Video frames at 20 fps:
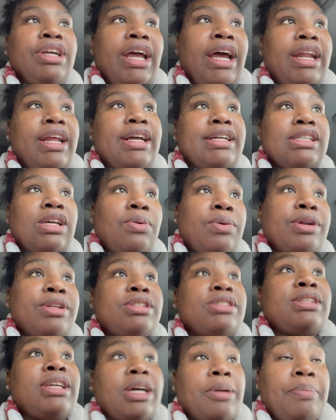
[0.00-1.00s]
at it because I wanted
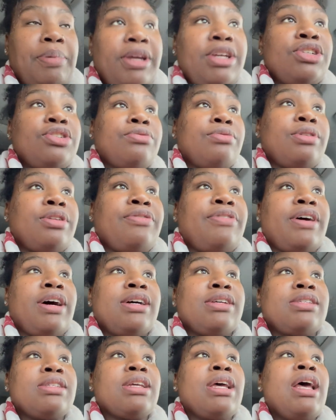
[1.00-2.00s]
to take a picture really
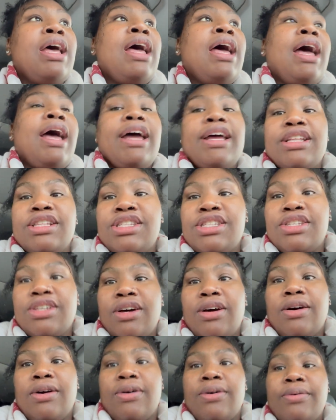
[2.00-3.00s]
fast. And
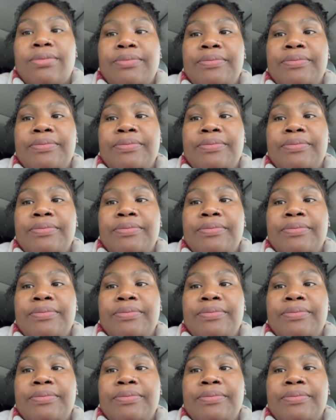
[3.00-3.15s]
so